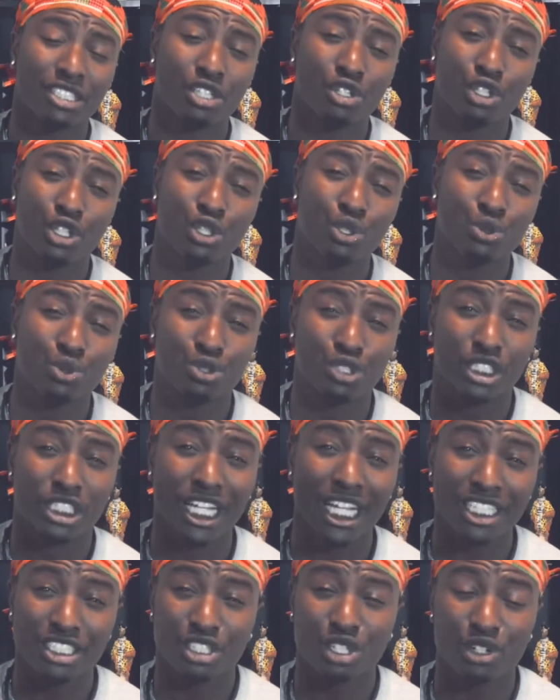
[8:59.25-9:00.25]
to use
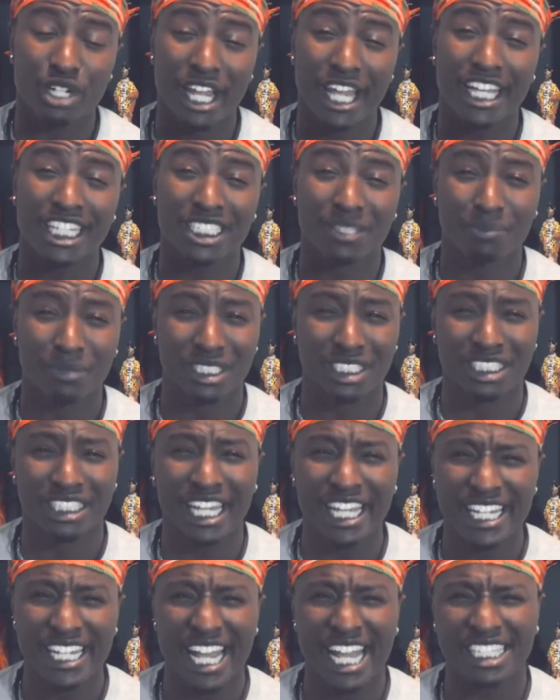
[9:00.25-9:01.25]
yesterday's
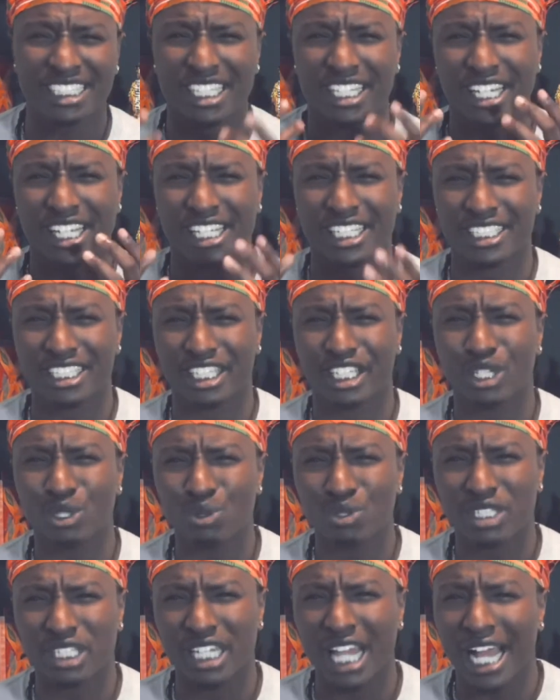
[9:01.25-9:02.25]
mistake as an
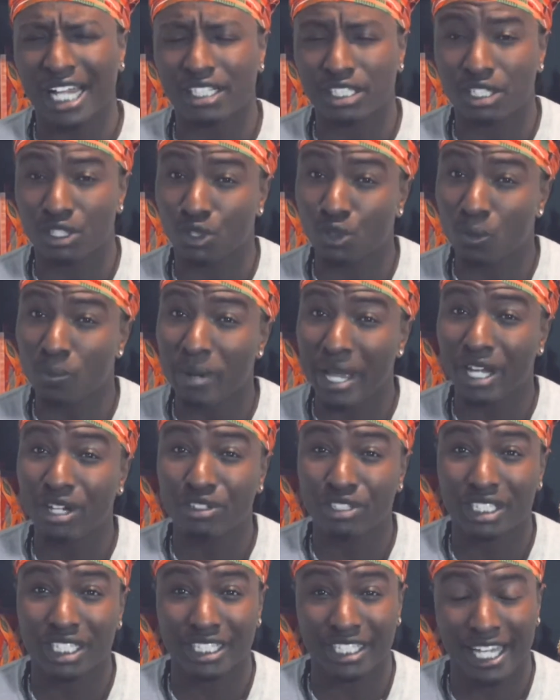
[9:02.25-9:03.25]
excuse not to do
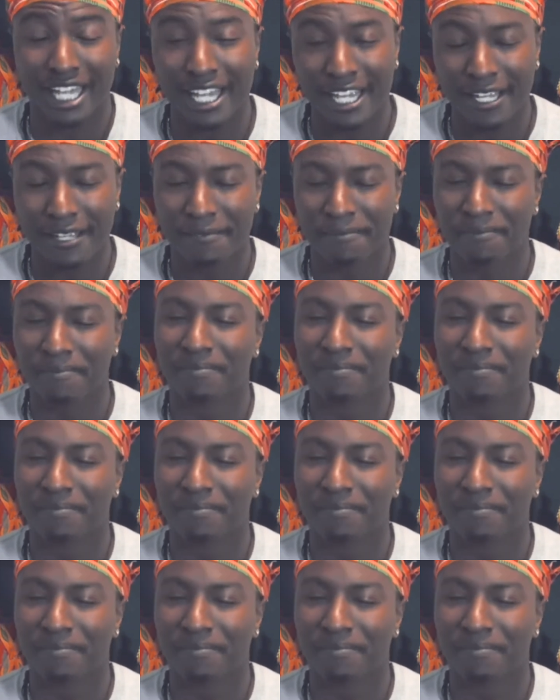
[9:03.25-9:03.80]
better today,